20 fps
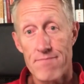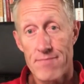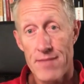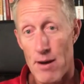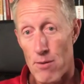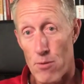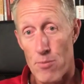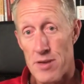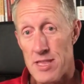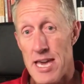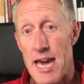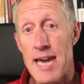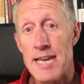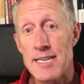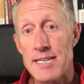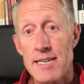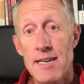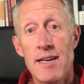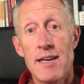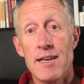That will be the
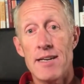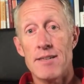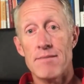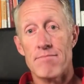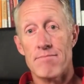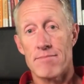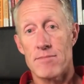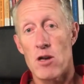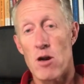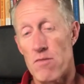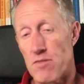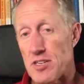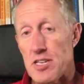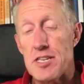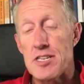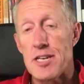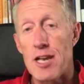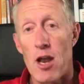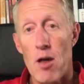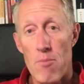end. They're obviously
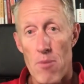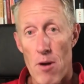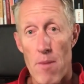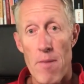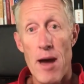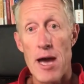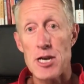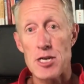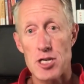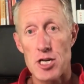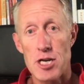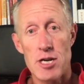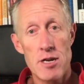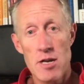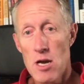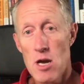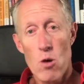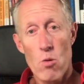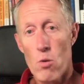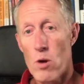still on probation.
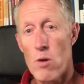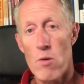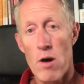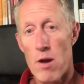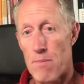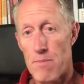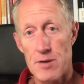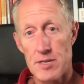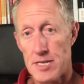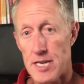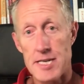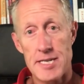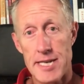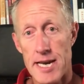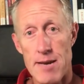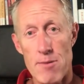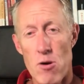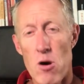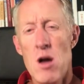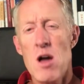We won't persist
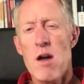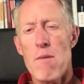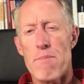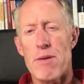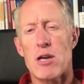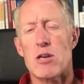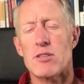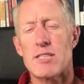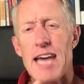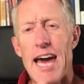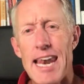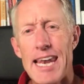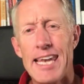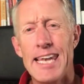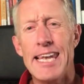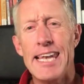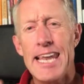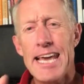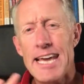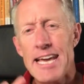anymore. Because that
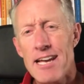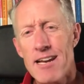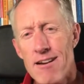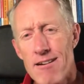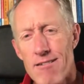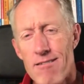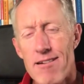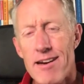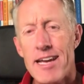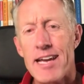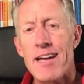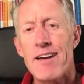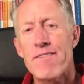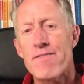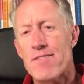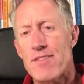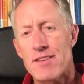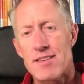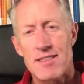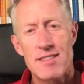lingering
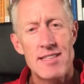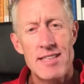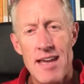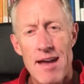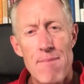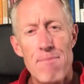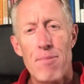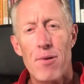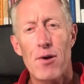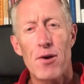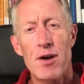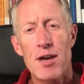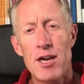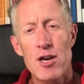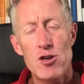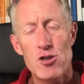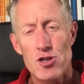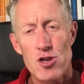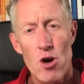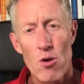of the employee
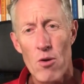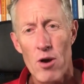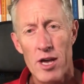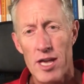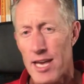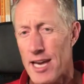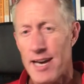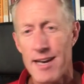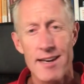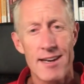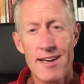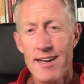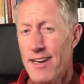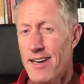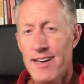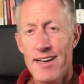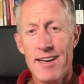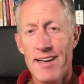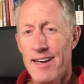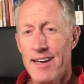who's not working out,
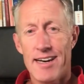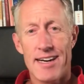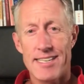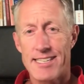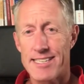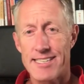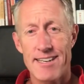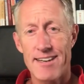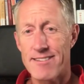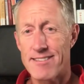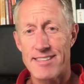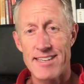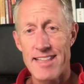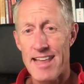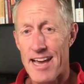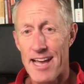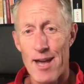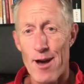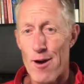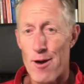I just don't see
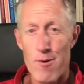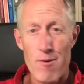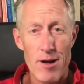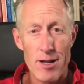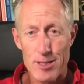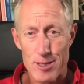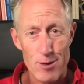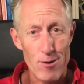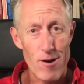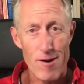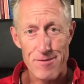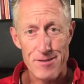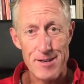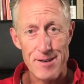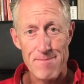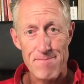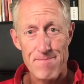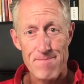that going well too often.